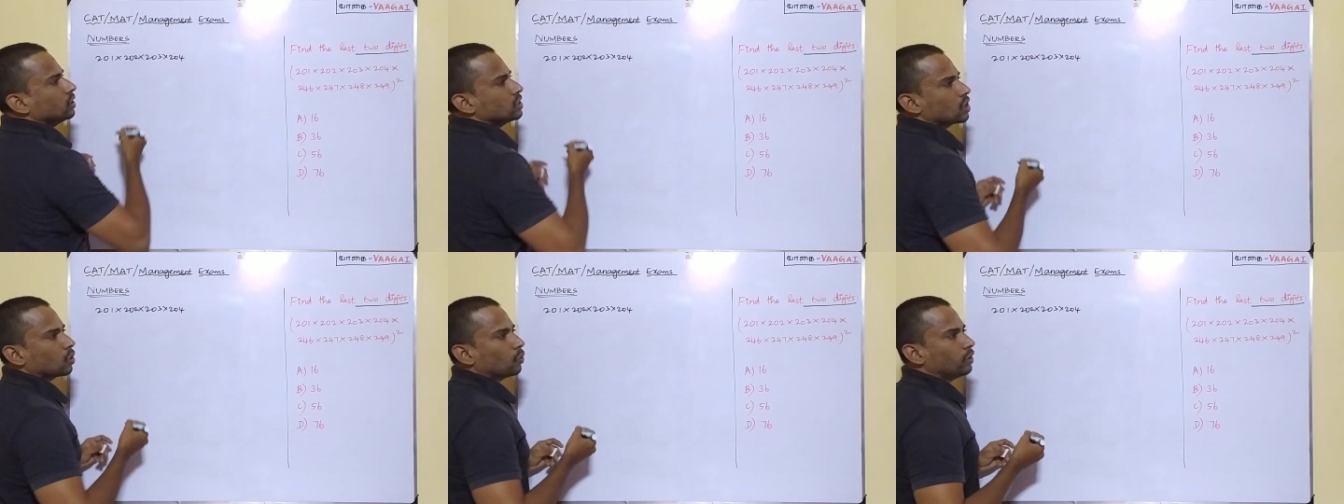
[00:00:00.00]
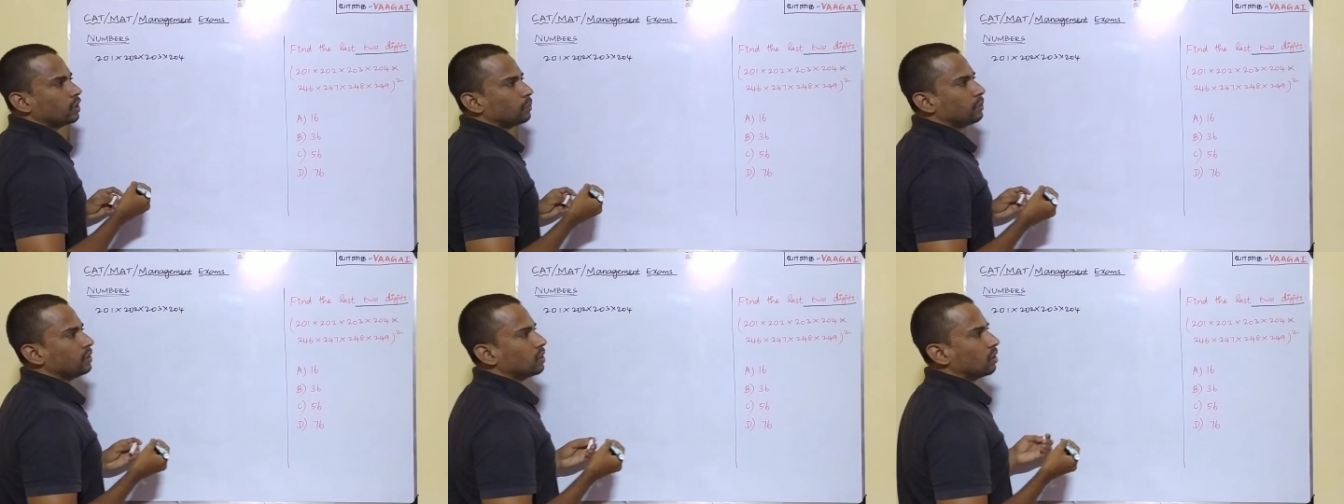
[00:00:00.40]
these are
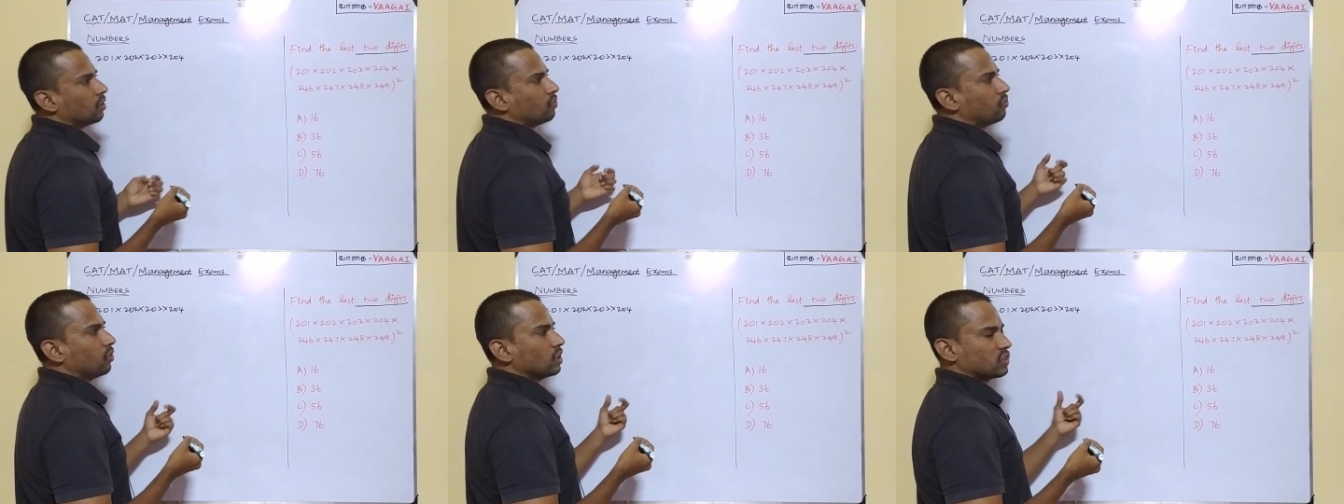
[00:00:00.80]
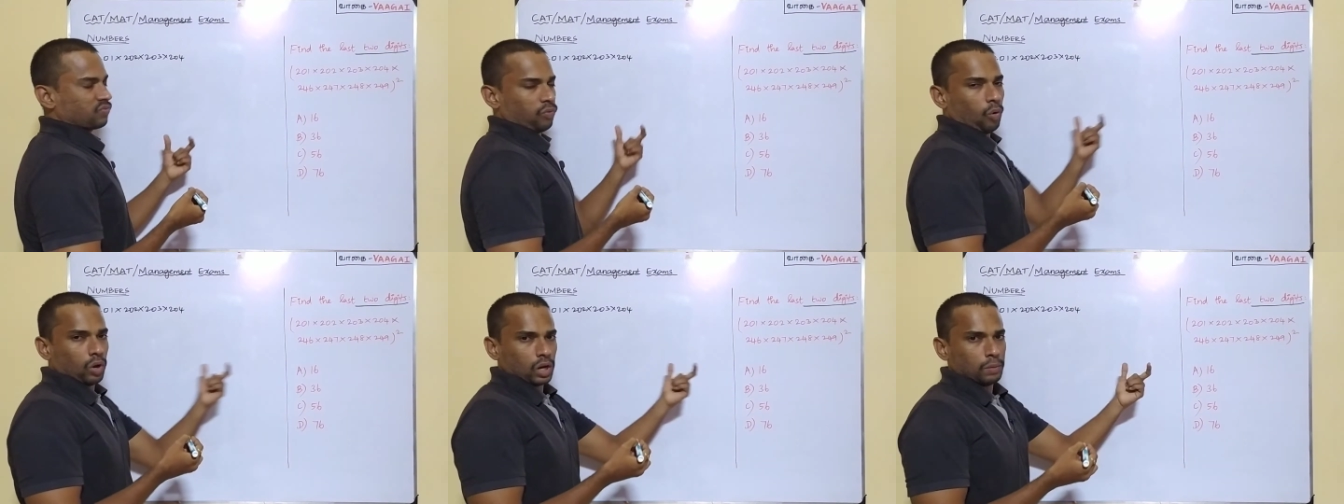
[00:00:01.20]
going to be the
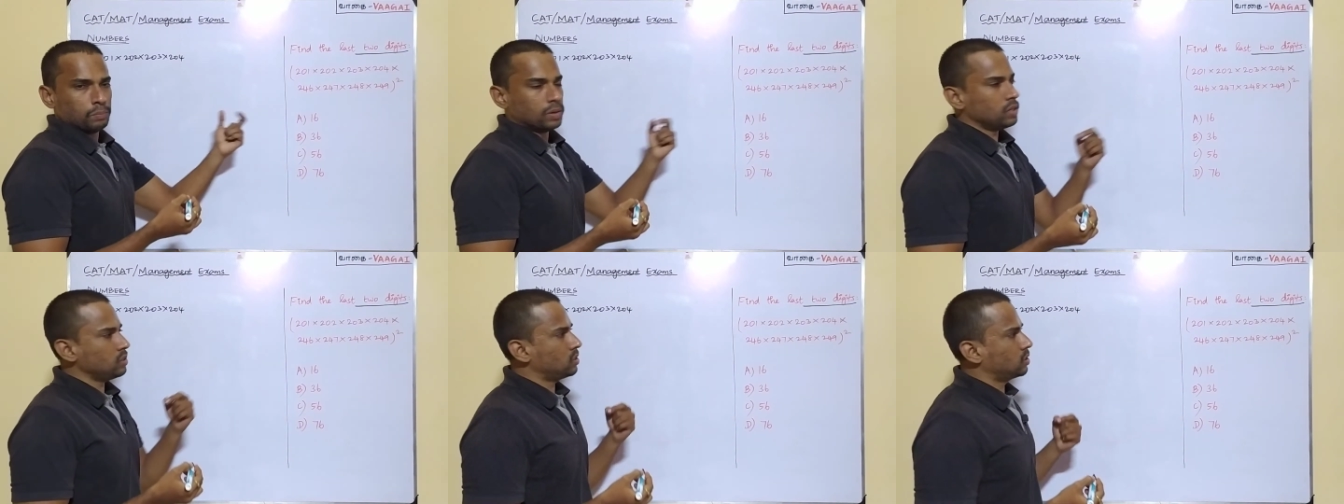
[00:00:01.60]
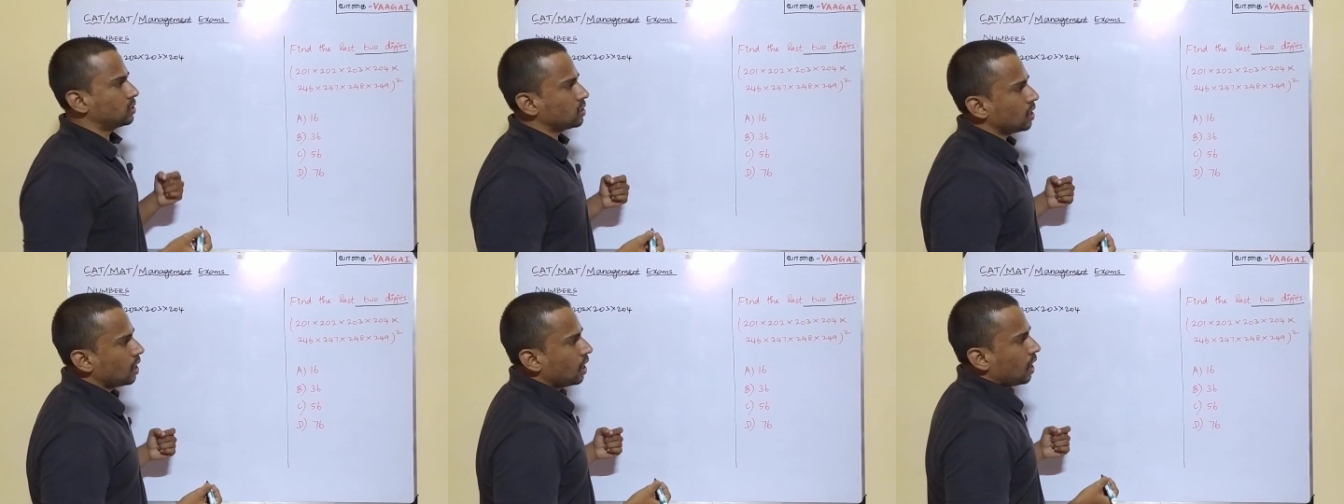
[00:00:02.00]
first four
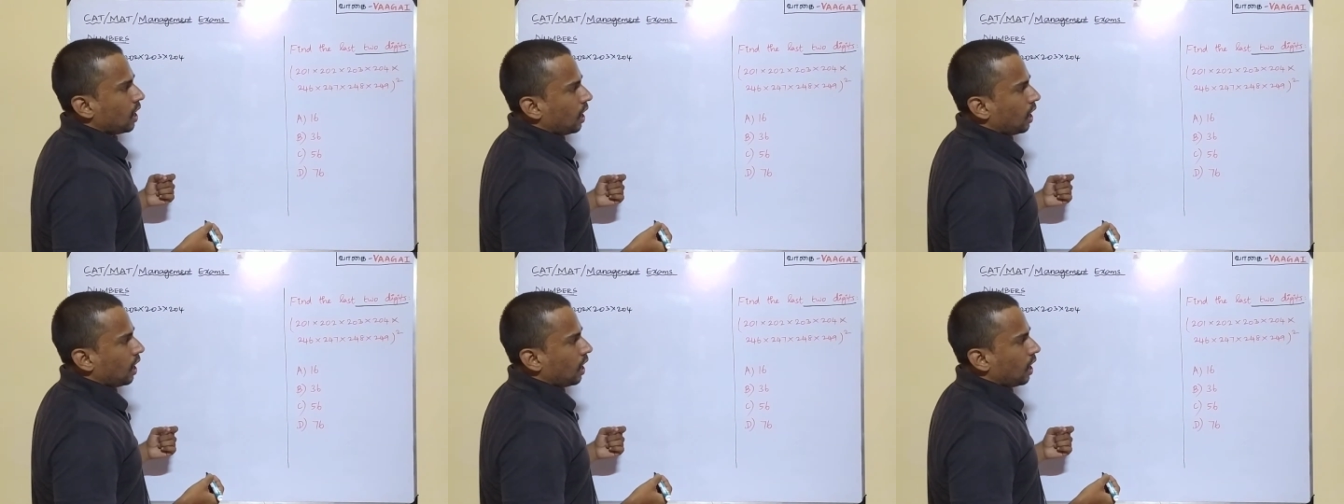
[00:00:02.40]
numbers